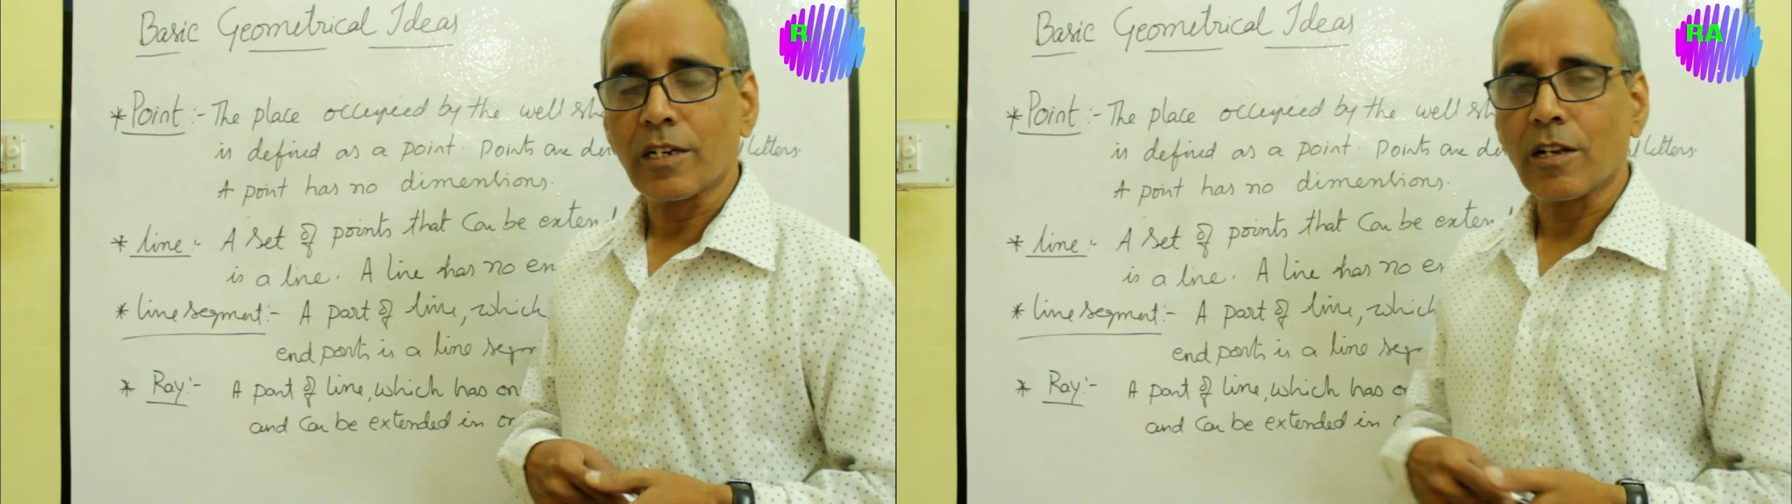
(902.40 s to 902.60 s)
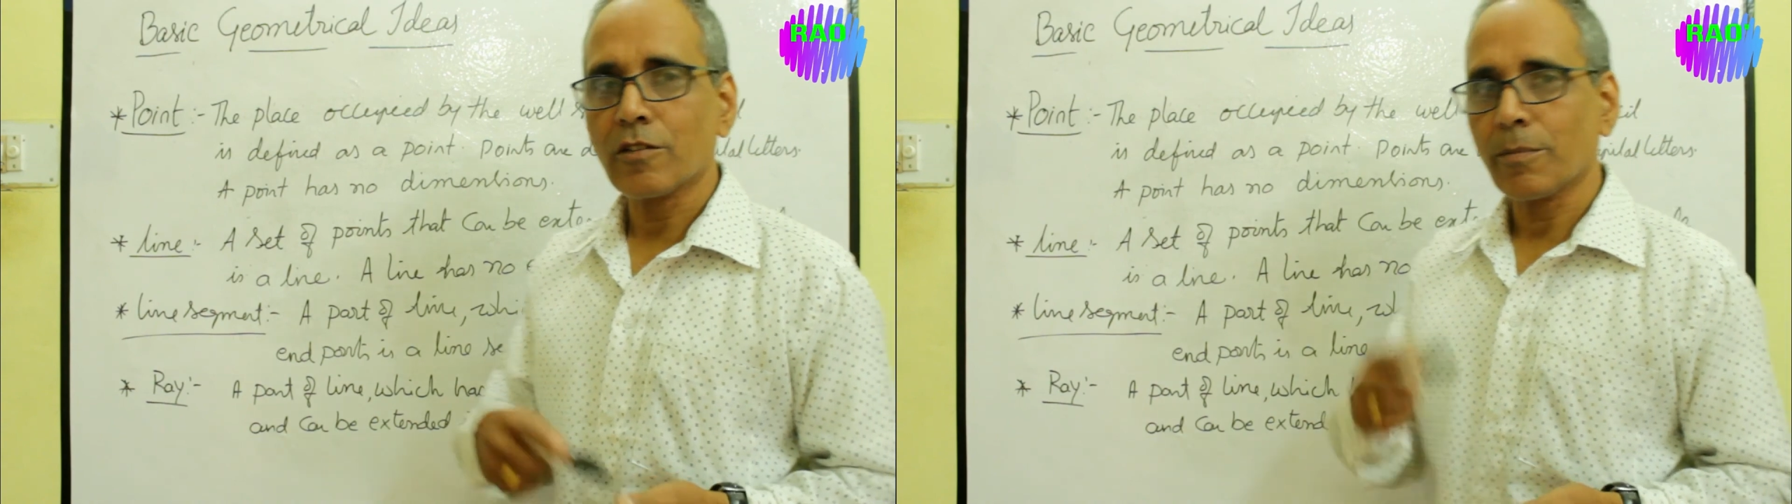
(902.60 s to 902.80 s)

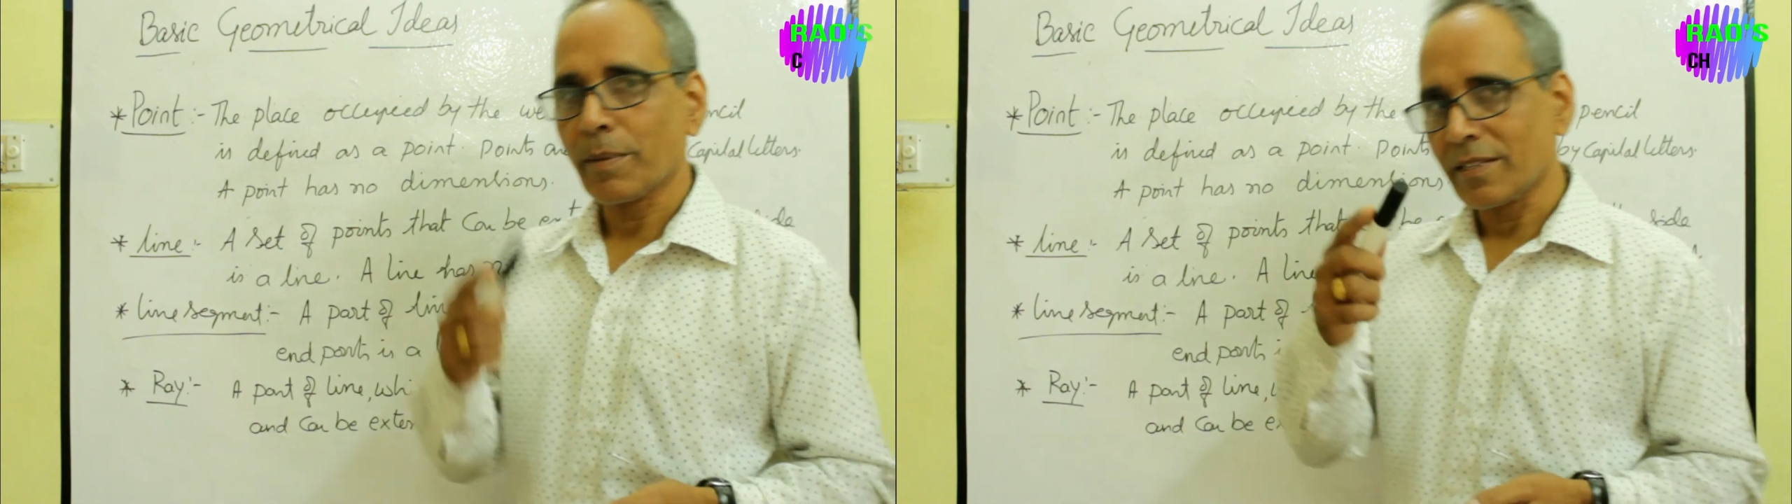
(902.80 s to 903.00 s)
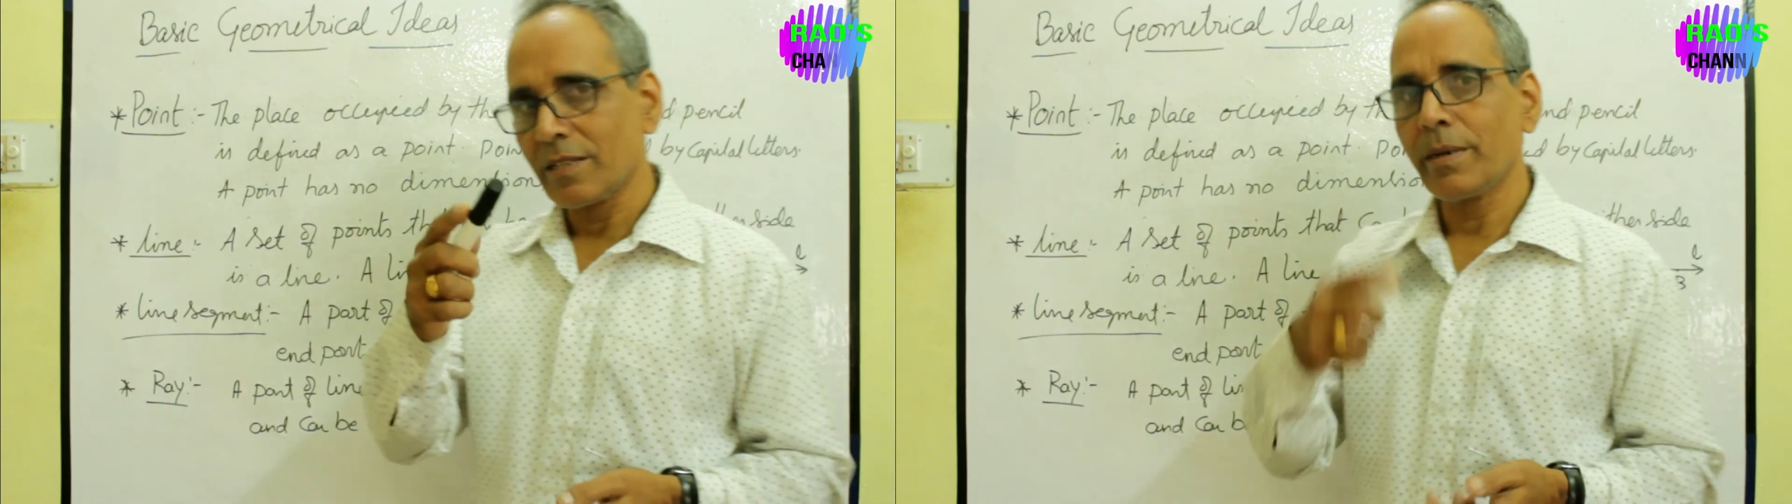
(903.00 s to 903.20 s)
and also
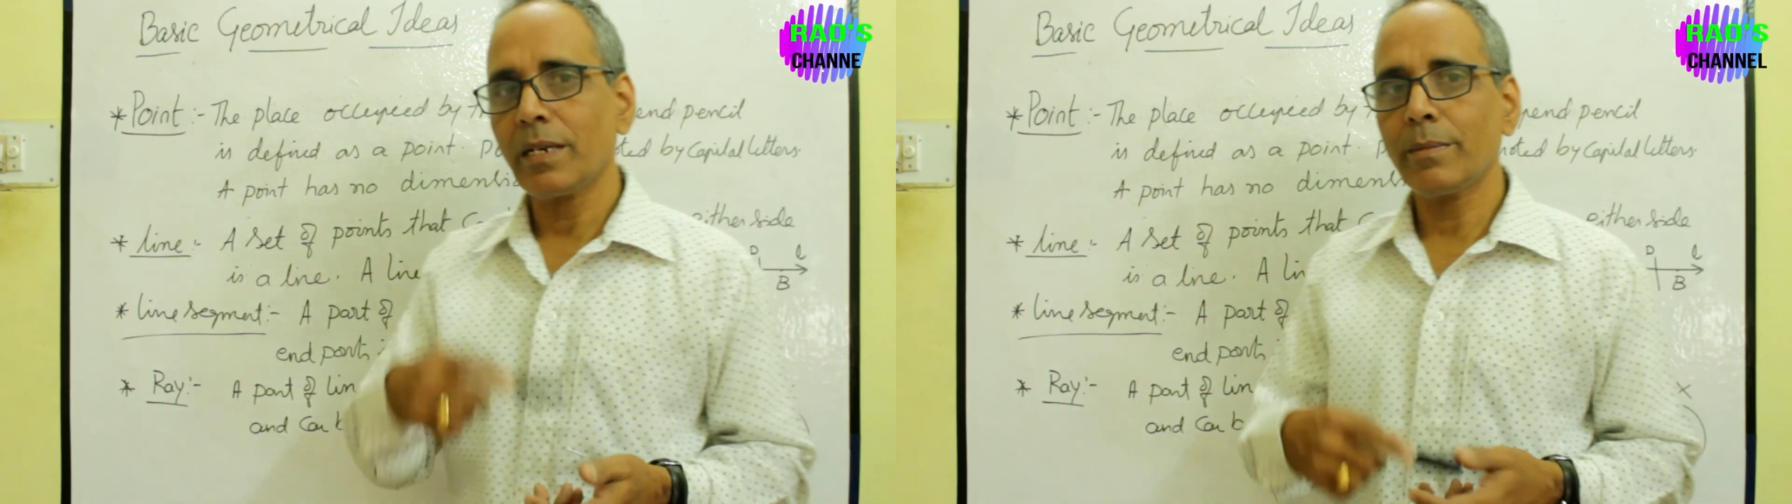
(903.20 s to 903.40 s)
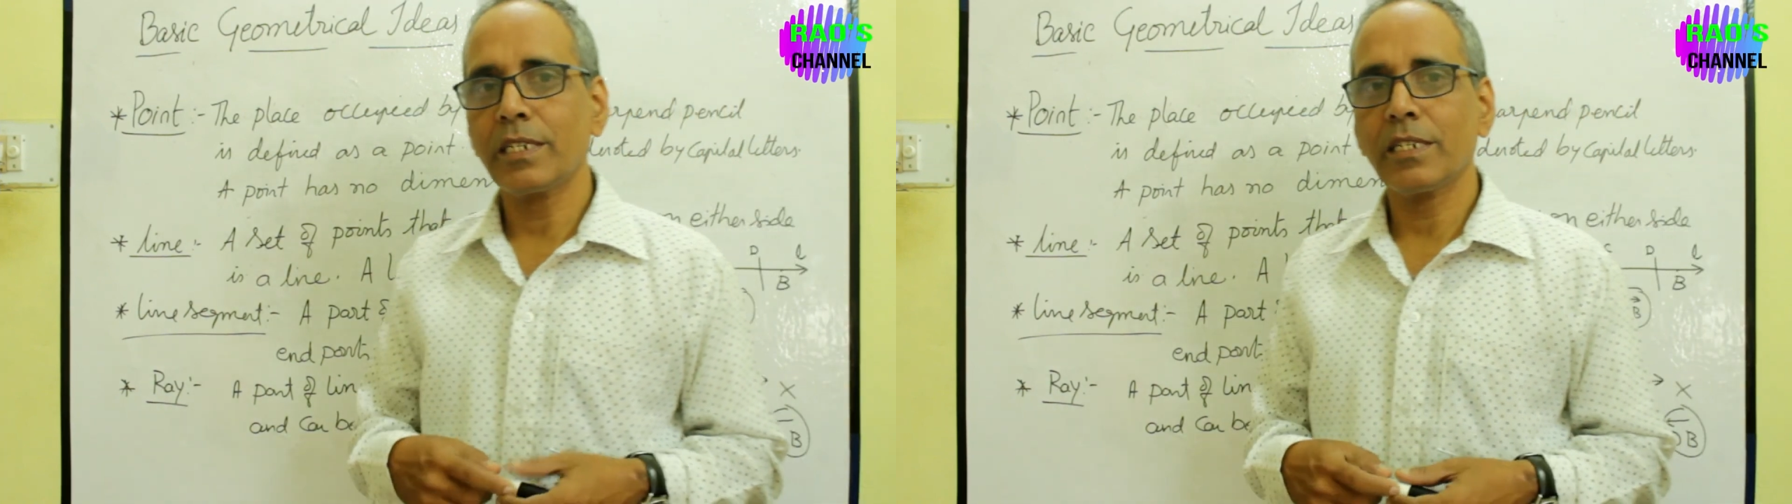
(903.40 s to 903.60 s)
press the
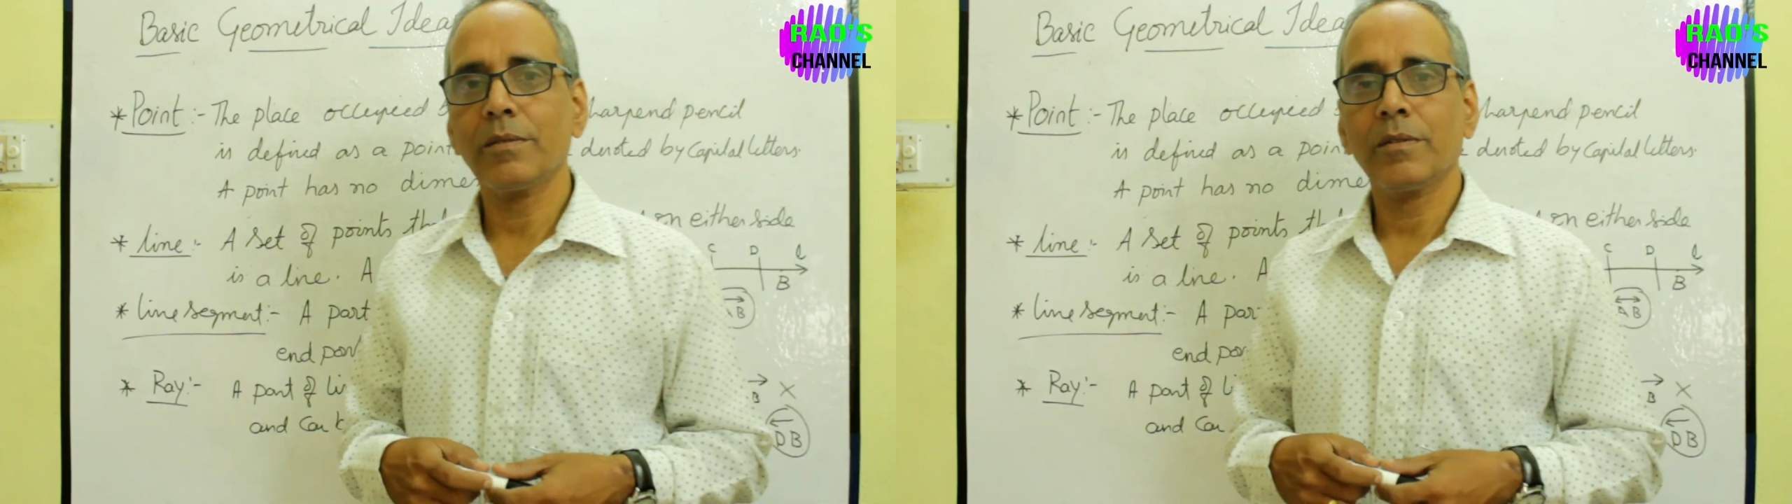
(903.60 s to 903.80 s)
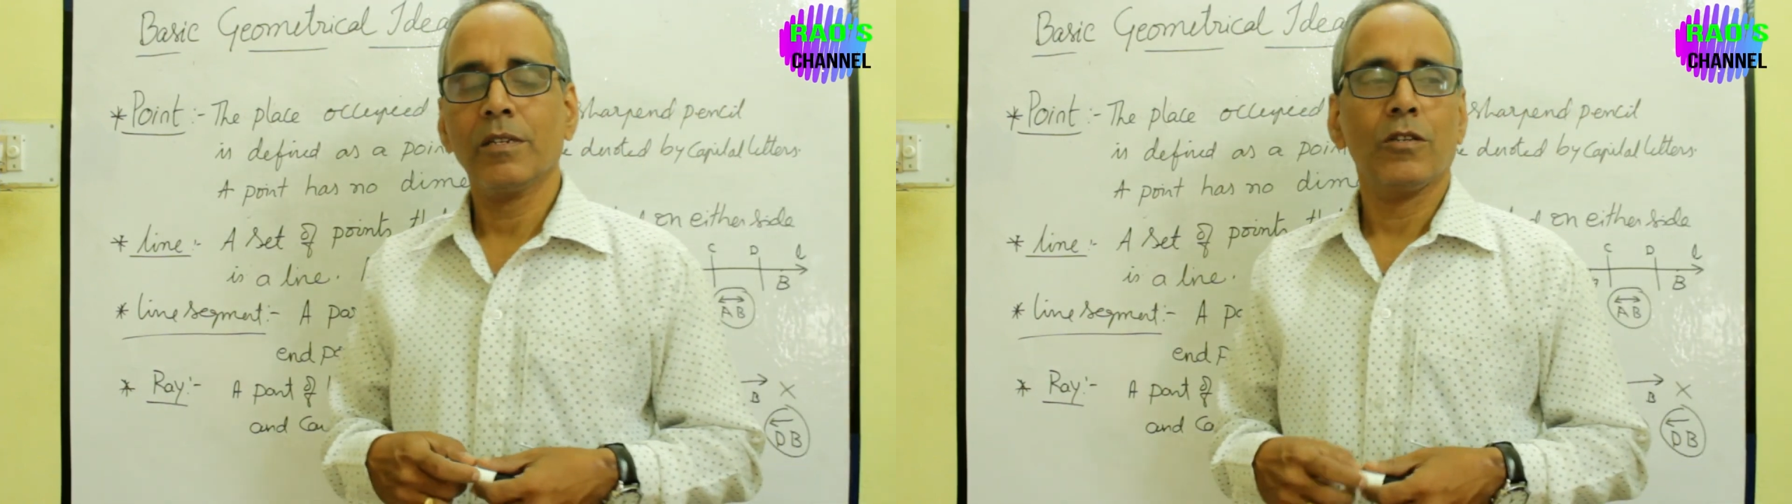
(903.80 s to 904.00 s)
bell button